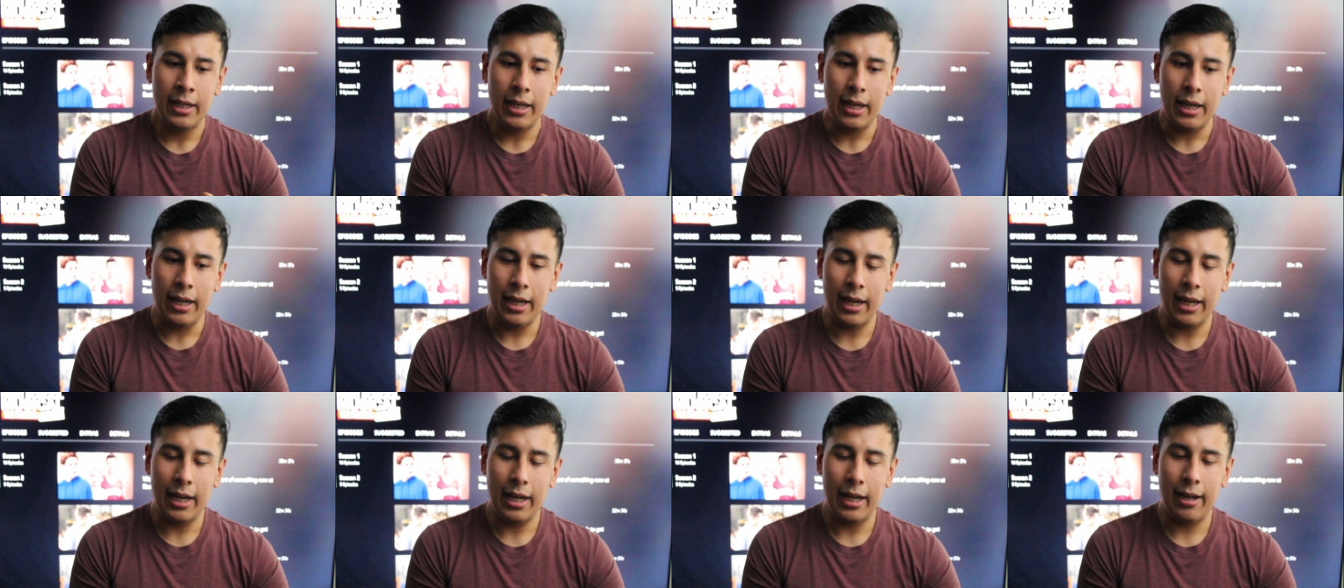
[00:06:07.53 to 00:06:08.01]

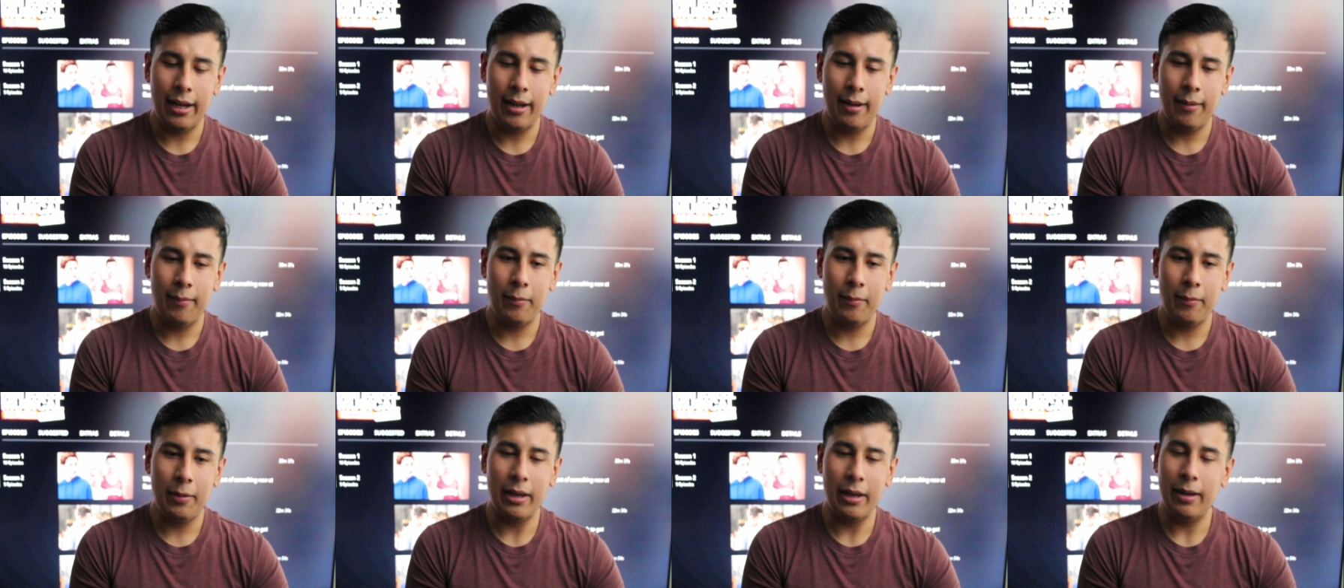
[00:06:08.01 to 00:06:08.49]

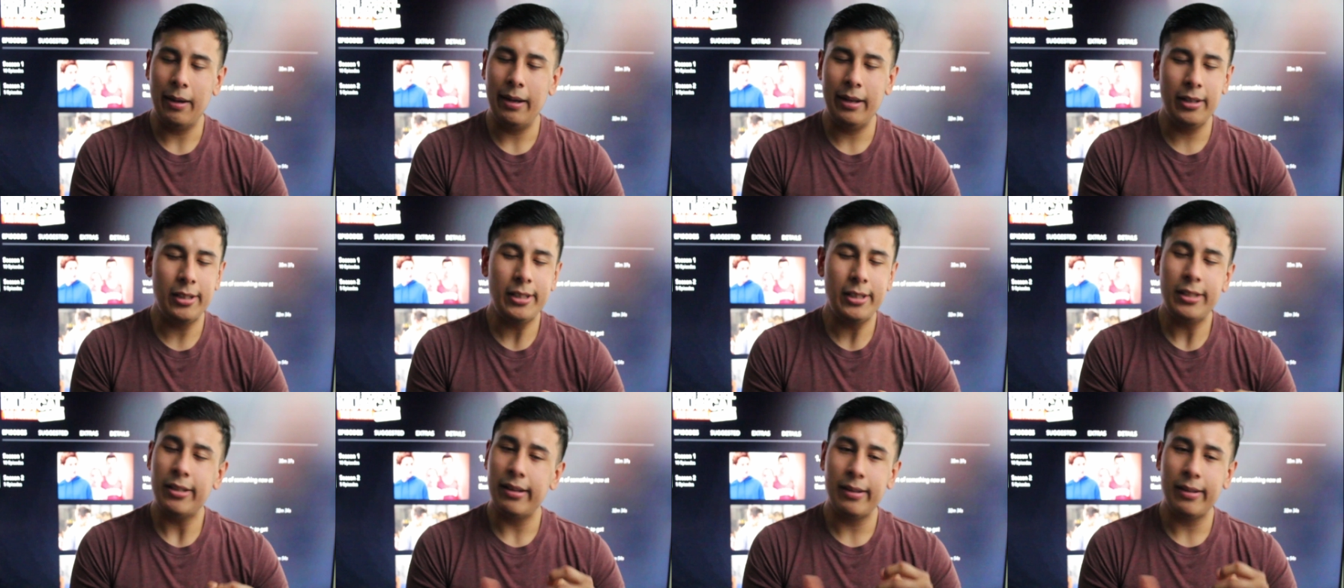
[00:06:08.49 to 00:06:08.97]
Um, we, we
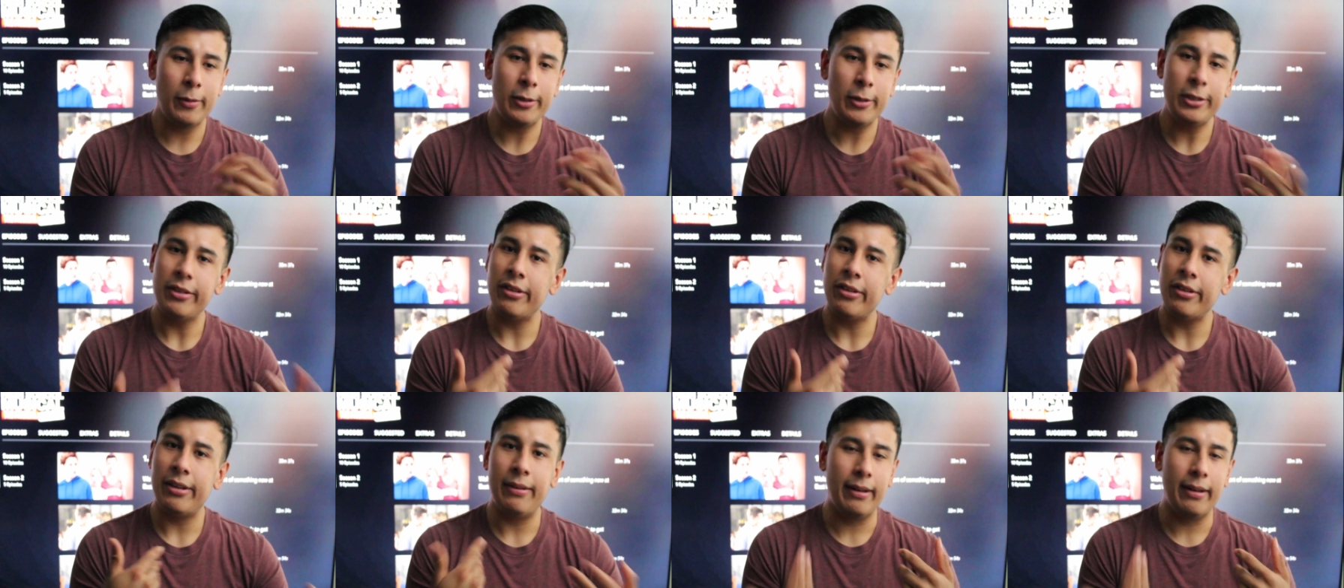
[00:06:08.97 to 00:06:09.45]
just, we
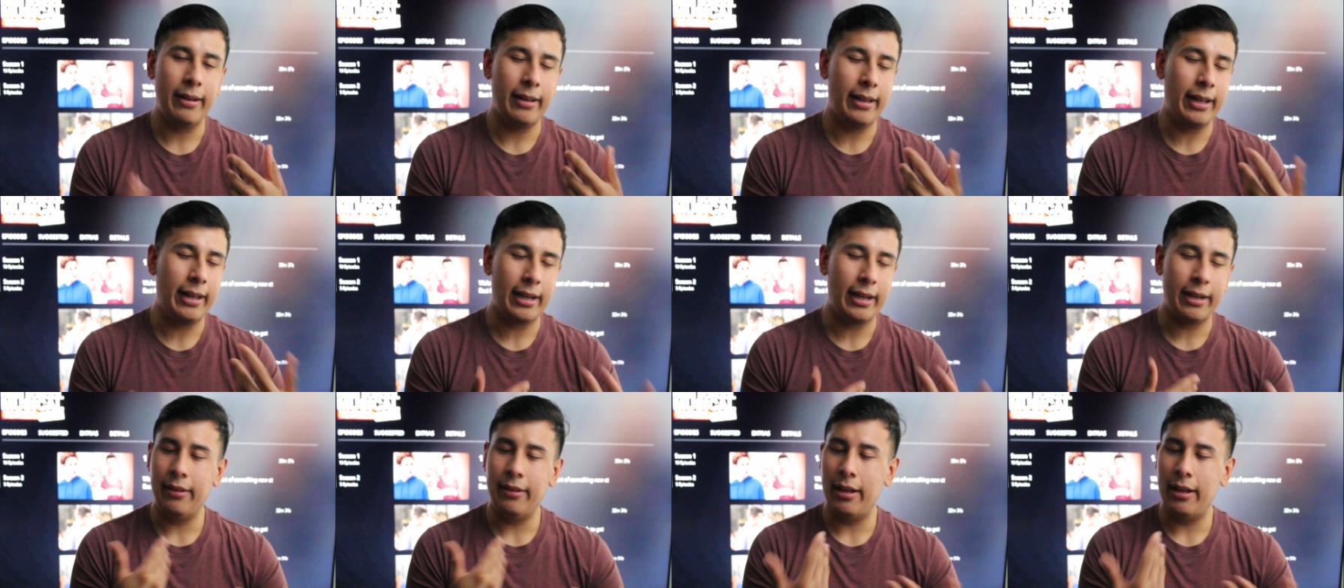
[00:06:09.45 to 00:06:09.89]
just did, like, a,